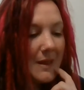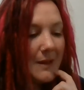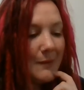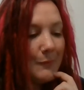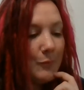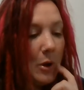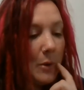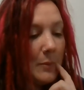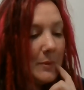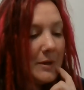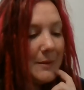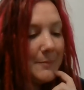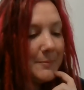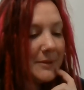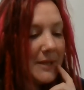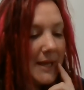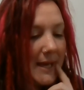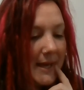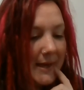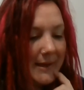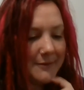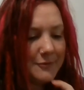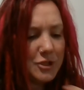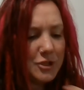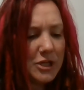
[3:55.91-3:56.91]
What would he
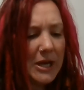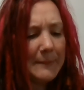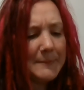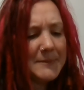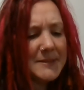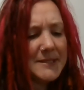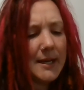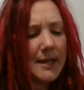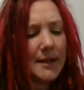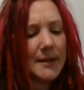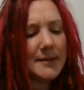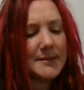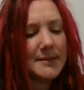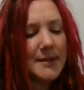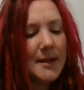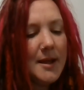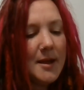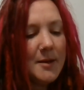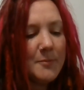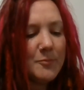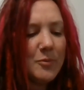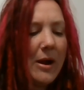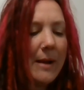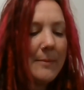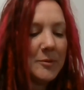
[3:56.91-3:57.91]
play? Chopsticks?
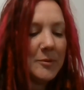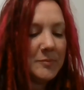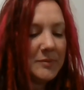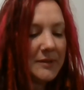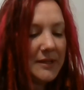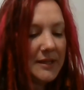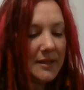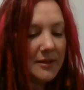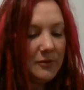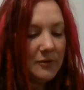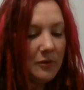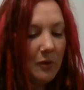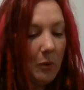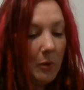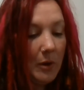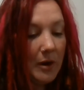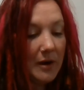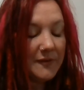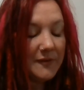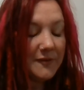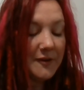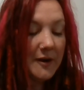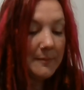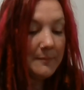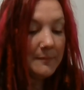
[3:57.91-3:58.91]
Probably.
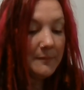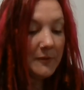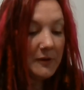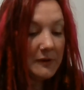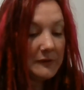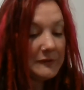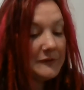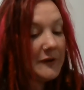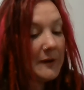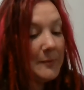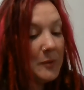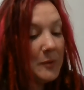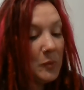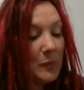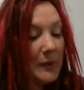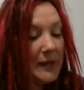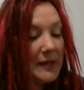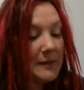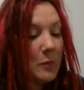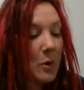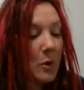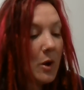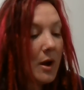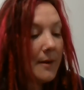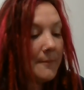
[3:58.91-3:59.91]
Or from a
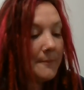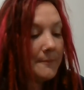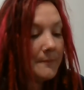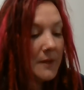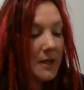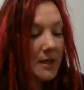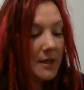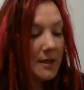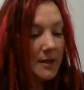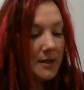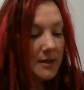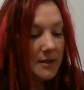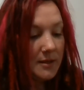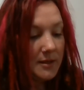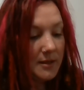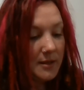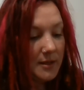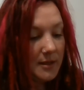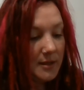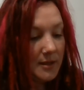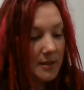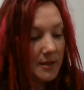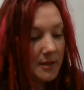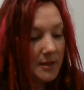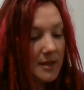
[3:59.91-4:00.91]
wigwam.
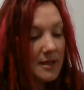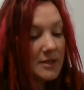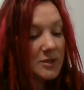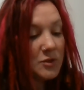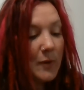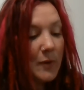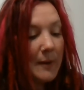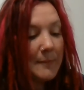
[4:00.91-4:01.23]
His